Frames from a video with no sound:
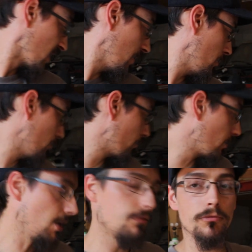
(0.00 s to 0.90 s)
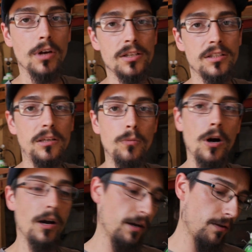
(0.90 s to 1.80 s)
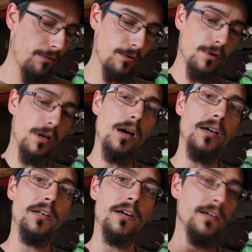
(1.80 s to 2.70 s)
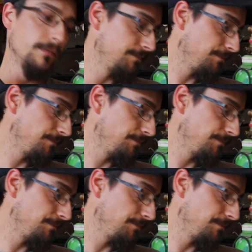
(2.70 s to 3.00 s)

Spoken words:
if you've run rusty wire through the liner.